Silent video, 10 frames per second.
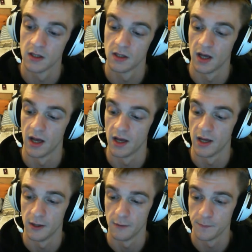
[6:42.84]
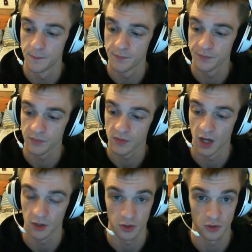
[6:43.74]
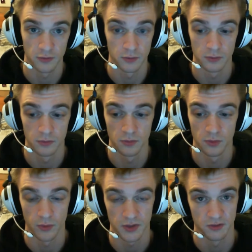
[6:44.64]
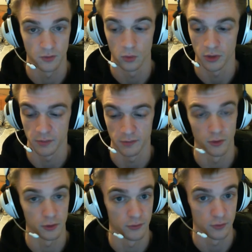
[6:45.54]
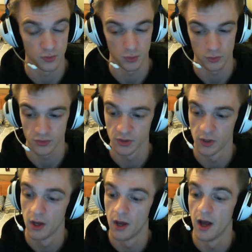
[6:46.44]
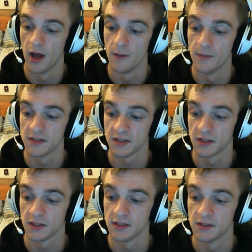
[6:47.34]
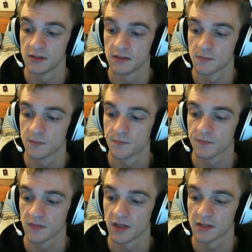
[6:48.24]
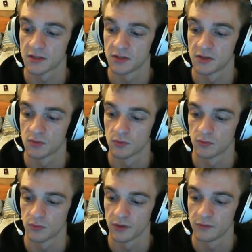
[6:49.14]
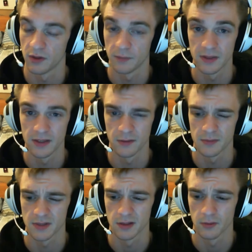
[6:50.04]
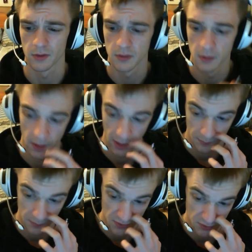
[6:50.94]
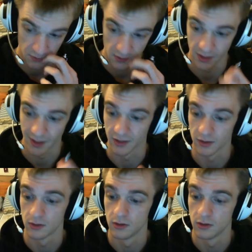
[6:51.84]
I'm going to go through the rest of the war gear before I go through his rules. Basically is Exorcist rifle, I believe I'm saying that right, and pistol are